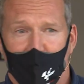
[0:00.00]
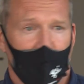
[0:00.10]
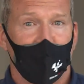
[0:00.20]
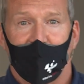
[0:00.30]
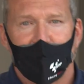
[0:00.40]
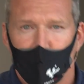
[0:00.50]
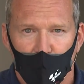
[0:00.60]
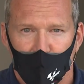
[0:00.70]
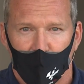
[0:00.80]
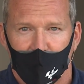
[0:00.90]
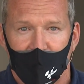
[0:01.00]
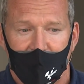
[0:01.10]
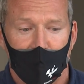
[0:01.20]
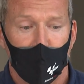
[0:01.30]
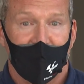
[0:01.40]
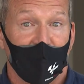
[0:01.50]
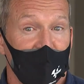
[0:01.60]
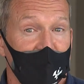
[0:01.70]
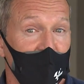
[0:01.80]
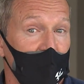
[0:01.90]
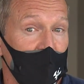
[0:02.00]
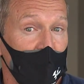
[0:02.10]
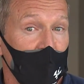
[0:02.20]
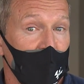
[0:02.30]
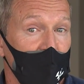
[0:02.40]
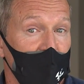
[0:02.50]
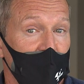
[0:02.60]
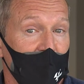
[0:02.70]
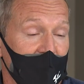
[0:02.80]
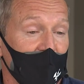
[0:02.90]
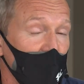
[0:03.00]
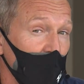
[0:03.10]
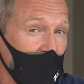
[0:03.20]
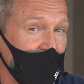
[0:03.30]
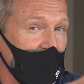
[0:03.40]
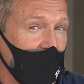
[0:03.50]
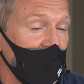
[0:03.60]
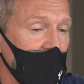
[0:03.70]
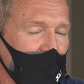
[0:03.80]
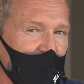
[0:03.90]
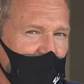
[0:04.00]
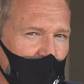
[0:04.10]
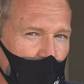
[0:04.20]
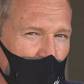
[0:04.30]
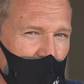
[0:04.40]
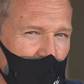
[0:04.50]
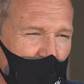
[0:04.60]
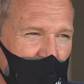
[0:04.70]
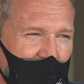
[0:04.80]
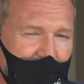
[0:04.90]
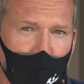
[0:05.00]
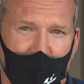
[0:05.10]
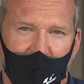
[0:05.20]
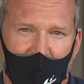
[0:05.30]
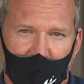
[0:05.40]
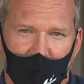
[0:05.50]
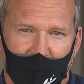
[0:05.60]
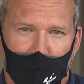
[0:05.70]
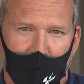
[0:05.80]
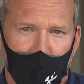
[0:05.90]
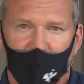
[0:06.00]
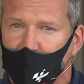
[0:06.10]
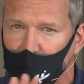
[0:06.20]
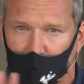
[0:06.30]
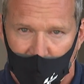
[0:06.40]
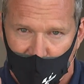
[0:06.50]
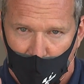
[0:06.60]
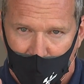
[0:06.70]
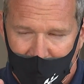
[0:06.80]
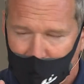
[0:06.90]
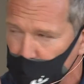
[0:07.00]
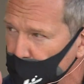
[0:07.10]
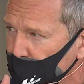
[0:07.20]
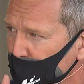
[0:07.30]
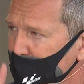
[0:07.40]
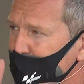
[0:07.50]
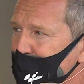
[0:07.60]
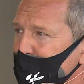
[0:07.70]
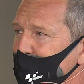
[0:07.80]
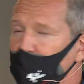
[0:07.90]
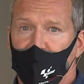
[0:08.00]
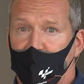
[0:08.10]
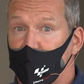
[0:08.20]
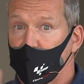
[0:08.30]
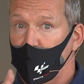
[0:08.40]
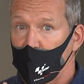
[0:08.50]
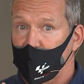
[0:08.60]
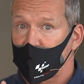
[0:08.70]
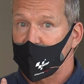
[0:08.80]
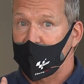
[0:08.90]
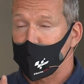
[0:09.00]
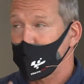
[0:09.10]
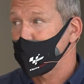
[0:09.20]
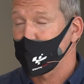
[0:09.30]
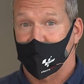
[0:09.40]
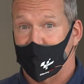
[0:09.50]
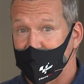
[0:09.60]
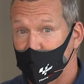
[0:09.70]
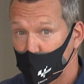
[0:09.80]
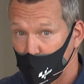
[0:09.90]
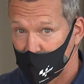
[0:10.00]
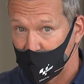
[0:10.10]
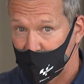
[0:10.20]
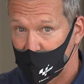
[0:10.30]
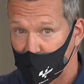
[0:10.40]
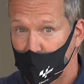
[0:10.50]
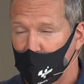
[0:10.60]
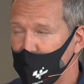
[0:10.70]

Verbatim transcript: octane booster in there, but it's still, and it's not exactly the same, but it still stays within the FIM limits, it's okay. If it's not the same, they're disqualified from the